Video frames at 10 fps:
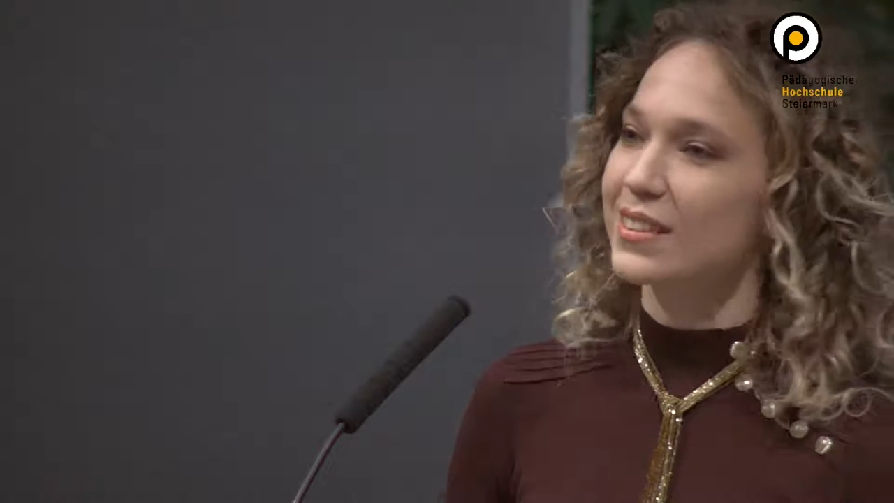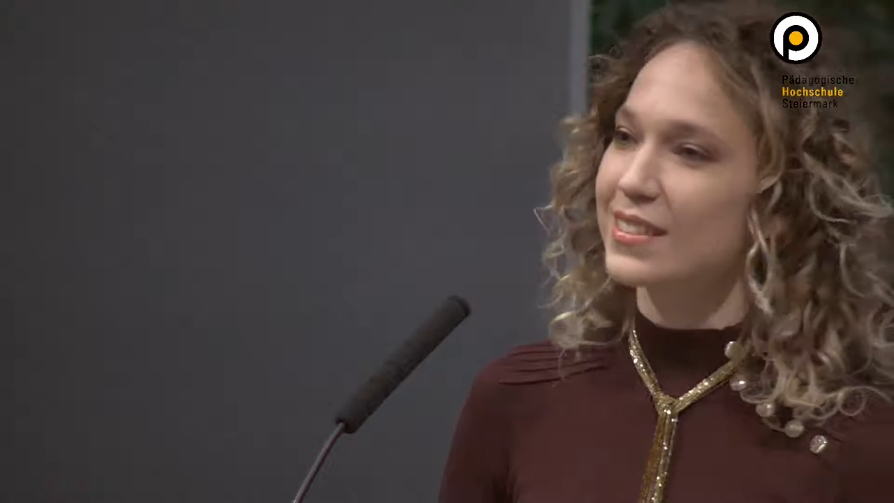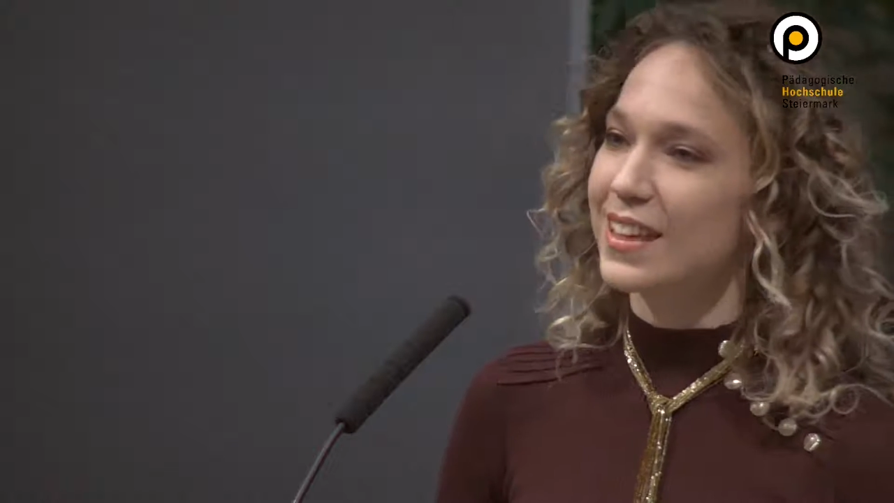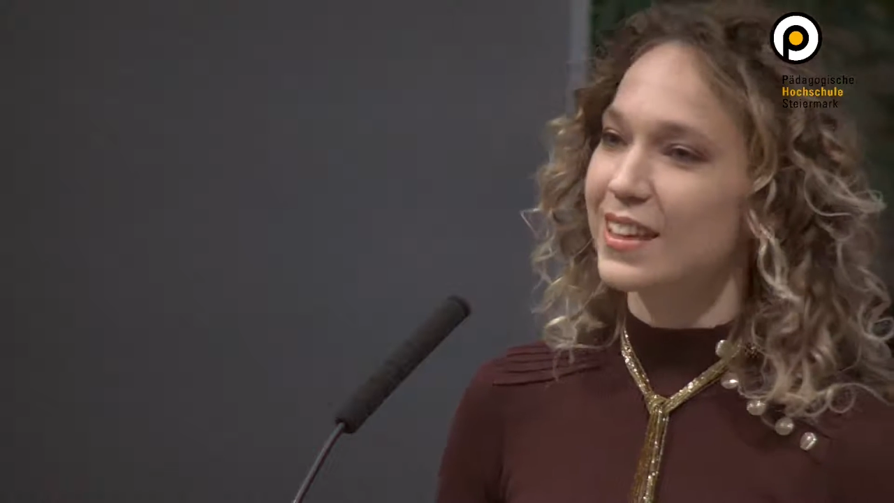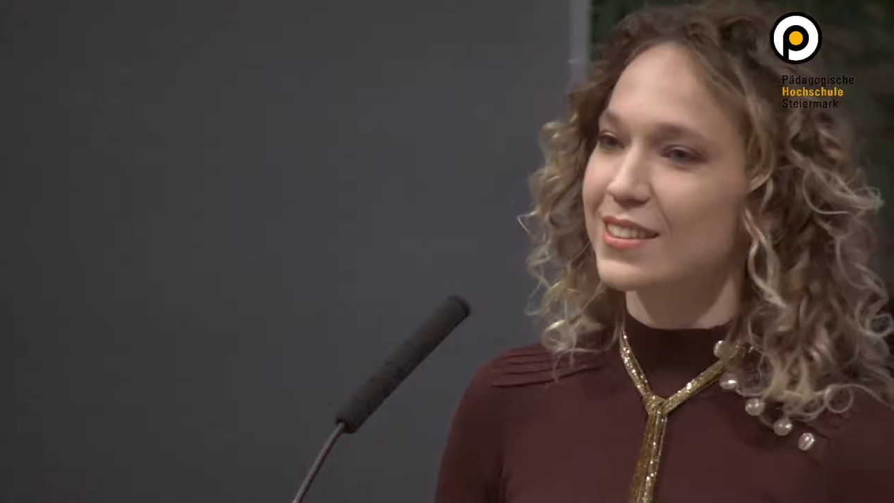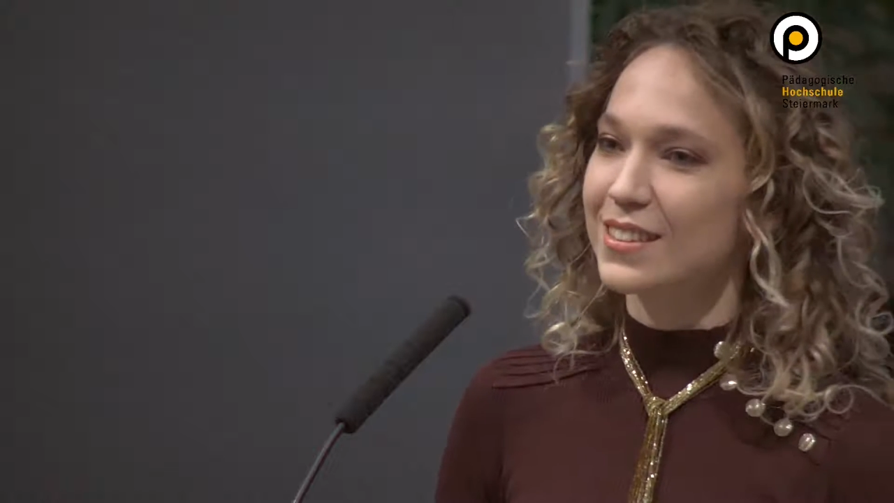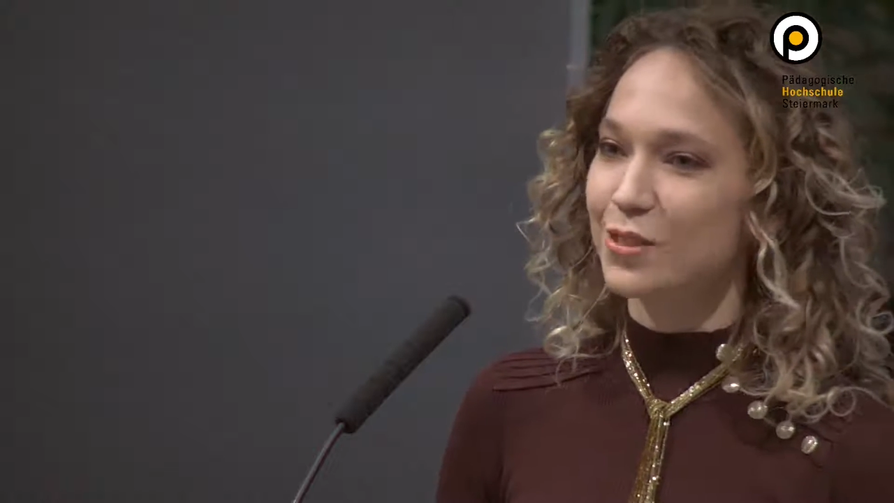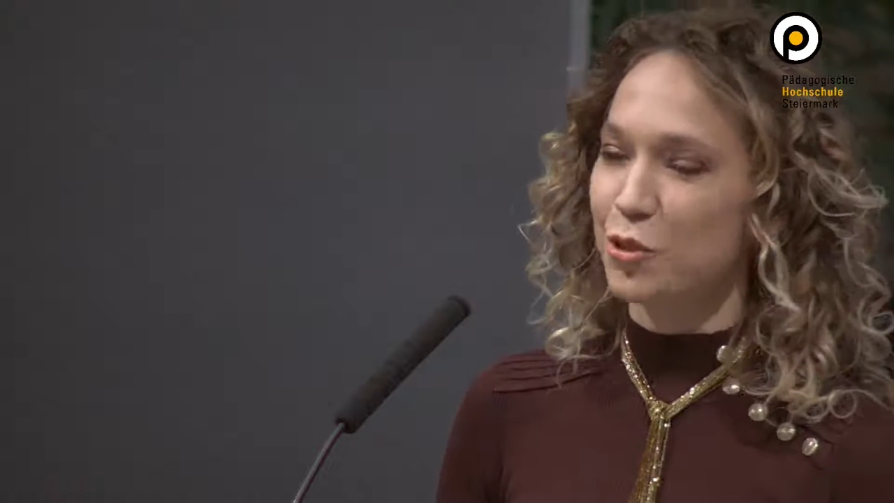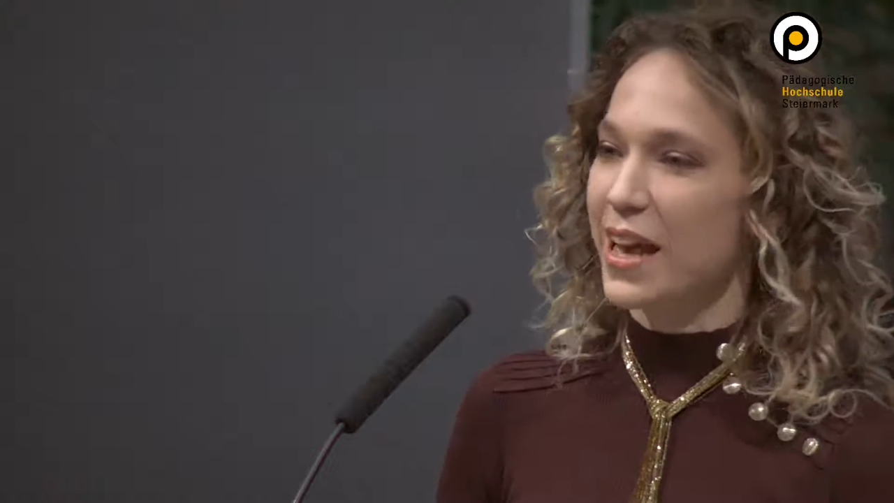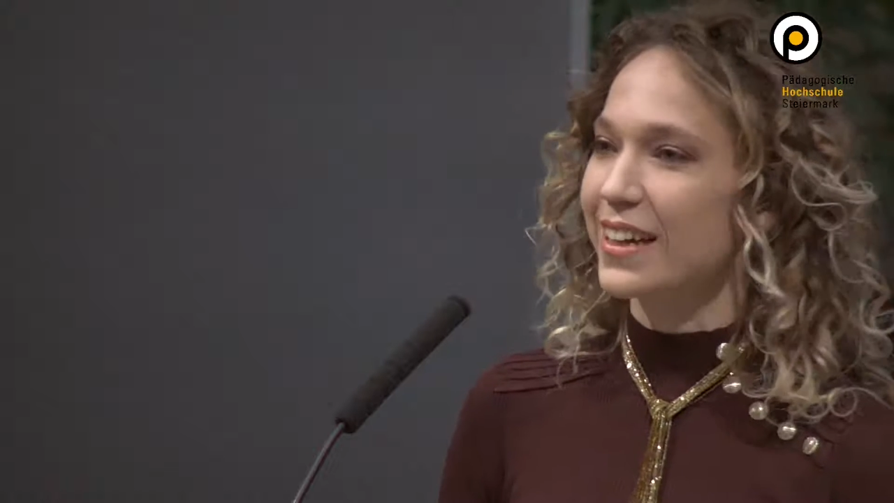that
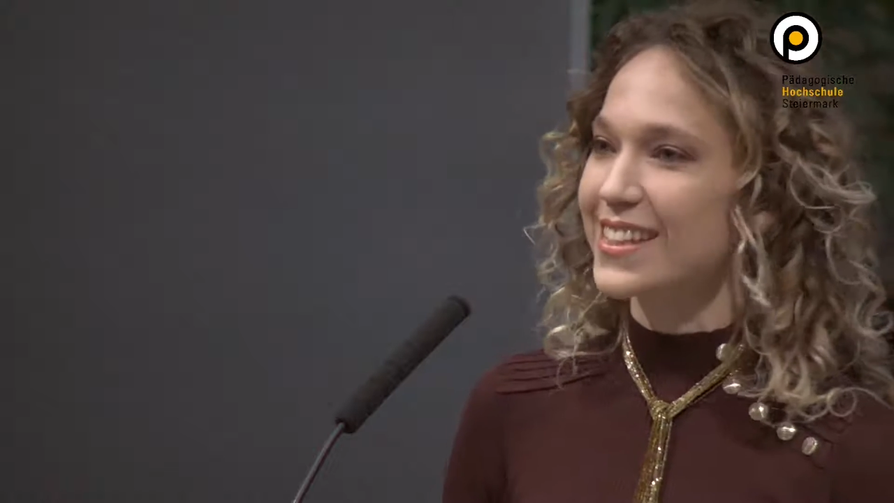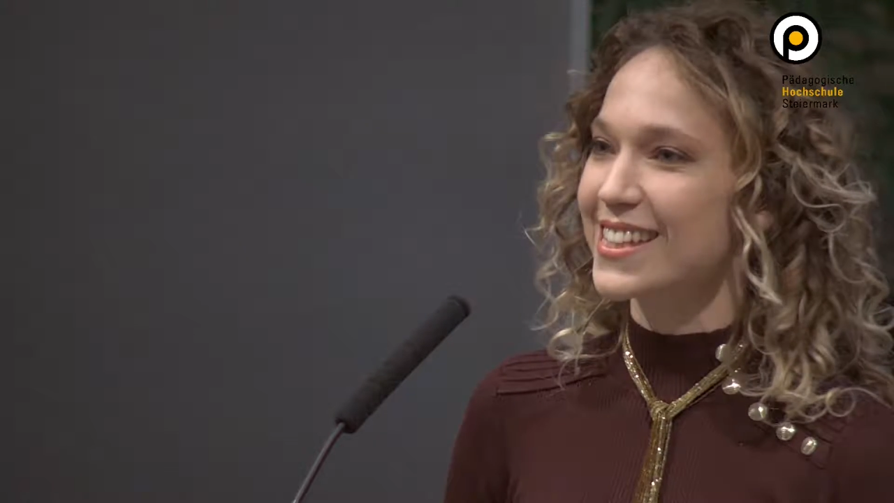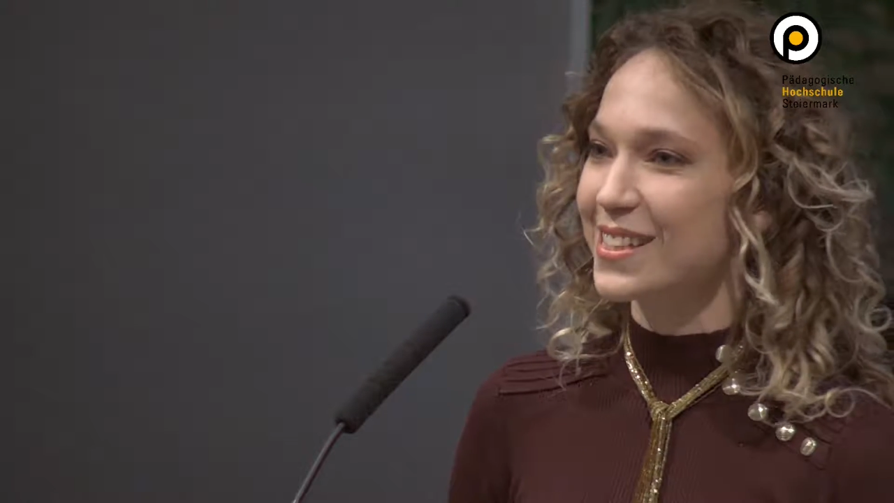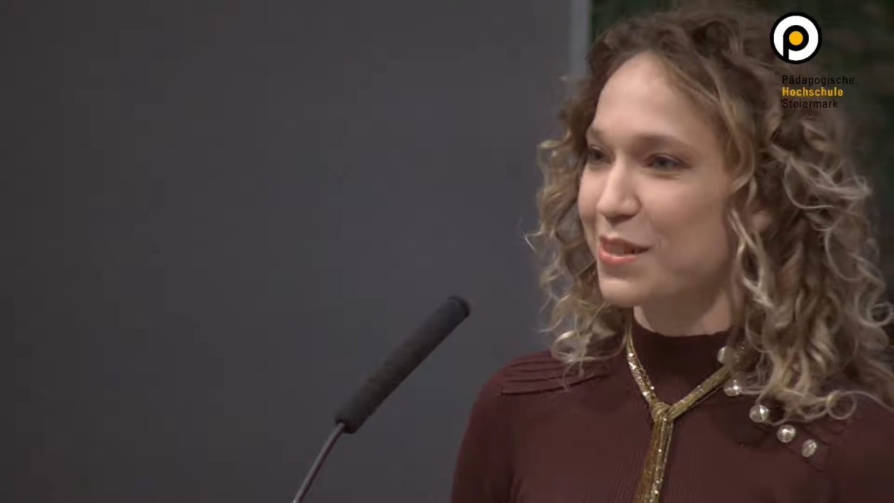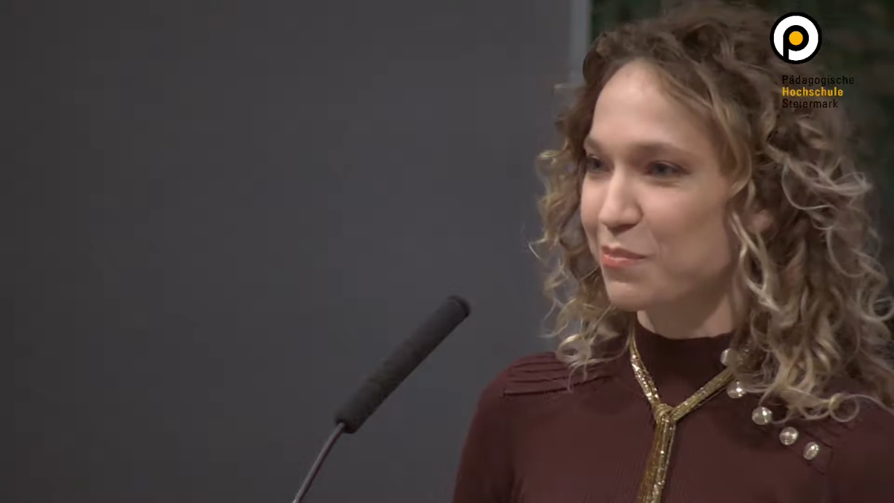connects